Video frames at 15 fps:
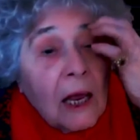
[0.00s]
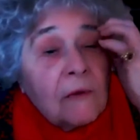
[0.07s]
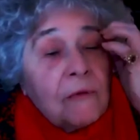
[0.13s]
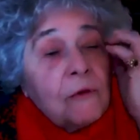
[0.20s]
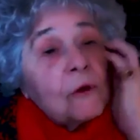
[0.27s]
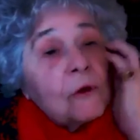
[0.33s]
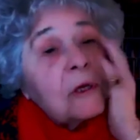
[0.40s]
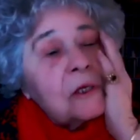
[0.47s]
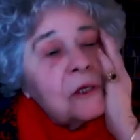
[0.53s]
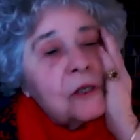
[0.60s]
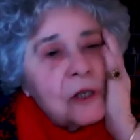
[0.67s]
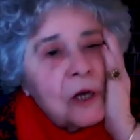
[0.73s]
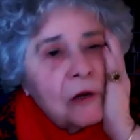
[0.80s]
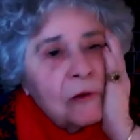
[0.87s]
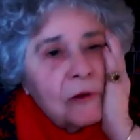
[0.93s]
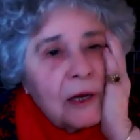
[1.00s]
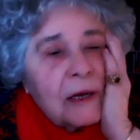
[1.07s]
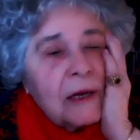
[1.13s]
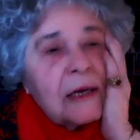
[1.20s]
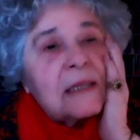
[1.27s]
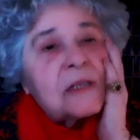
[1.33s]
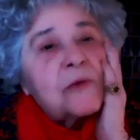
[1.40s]
If you can show
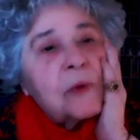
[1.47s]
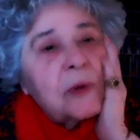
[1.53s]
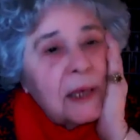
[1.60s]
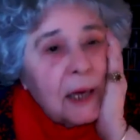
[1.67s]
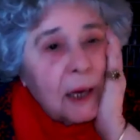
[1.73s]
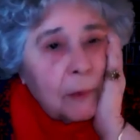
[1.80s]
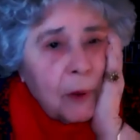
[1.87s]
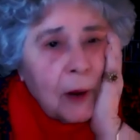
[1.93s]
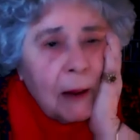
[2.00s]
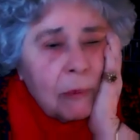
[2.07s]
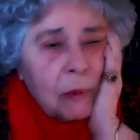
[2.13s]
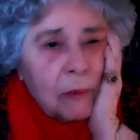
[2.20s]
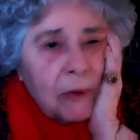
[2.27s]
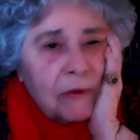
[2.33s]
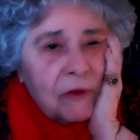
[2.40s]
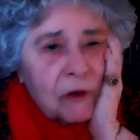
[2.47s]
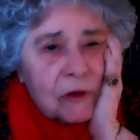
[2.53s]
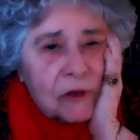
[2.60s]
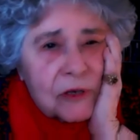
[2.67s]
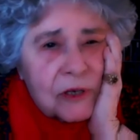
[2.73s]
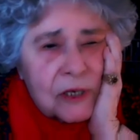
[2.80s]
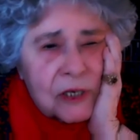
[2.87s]
that it's really a problem of
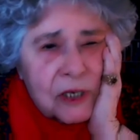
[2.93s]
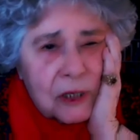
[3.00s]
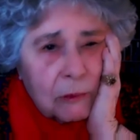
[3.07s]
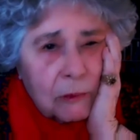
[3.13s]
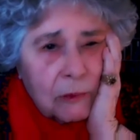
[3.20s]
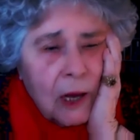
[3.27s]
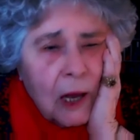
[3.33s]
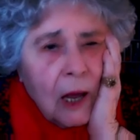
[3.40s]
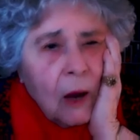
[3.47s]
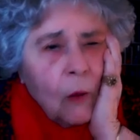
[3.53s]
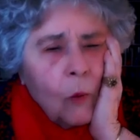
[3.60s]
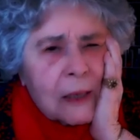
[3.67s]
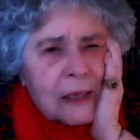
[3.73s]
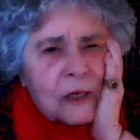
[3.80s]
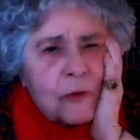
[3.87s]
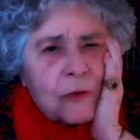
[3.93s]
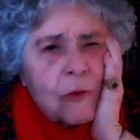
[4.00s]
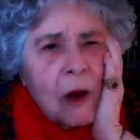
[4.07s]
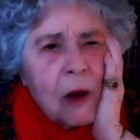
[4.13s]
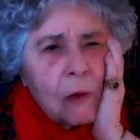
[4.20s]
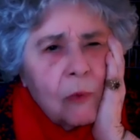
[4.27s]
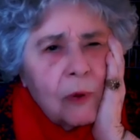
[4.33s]
their system, what's
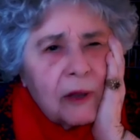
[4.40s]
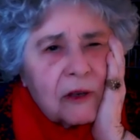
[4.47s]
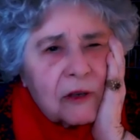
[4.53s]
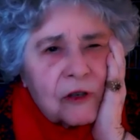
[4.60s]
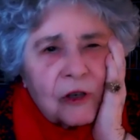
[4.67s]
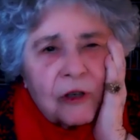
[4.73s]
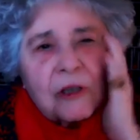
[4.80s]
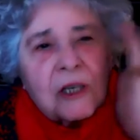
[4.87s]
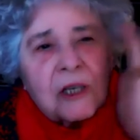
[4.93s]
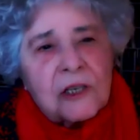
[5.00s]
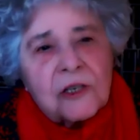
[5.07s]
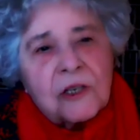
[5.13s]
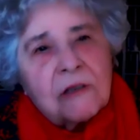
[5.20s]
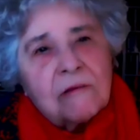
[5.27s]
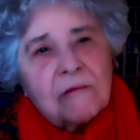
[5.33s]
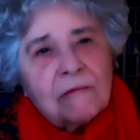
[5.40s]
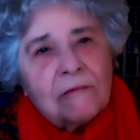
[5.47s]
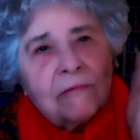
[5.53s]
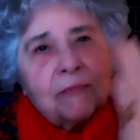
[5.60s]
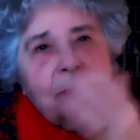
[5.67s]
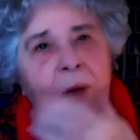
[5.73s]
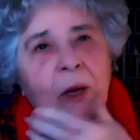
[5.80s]
wrong with the Turkish
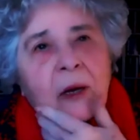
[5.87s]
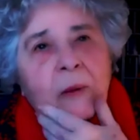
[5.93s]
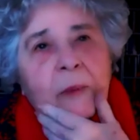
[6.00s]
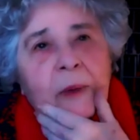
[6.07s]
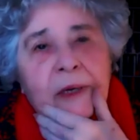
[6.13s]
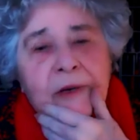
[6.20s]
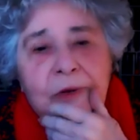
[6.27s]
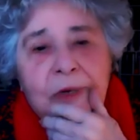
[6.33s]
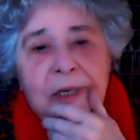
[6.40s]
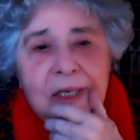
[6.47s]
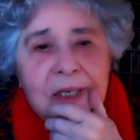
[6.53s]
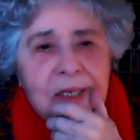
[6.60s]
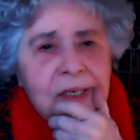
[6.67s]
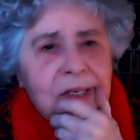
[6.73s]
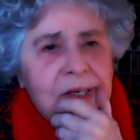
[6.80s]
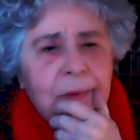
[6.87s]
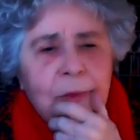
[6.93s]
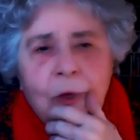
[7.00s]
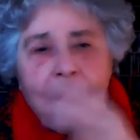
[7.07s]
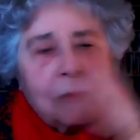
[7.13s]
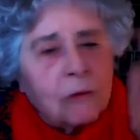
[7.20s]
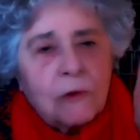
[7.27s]
parliamentary
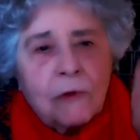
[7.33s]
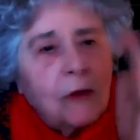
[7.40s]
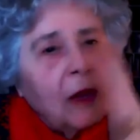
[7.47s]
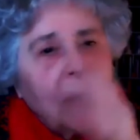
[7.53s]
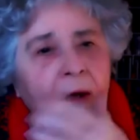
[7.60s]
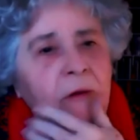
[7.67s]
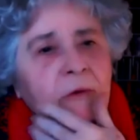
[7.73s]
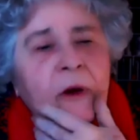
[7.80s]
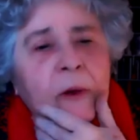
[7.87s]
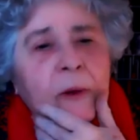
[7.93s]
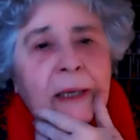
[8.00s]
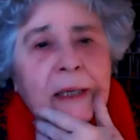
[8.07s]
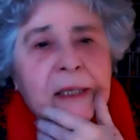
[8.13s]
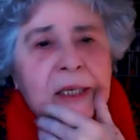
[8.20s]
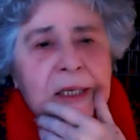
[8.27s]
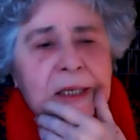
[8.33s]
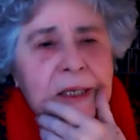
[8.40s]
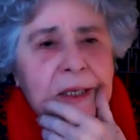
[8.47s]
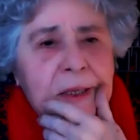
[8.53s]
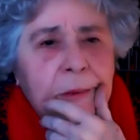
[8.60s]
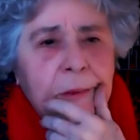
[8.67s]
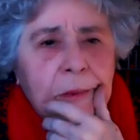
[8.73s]
system or voting
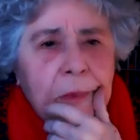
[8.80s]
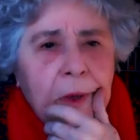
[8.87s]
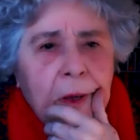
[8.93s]
system?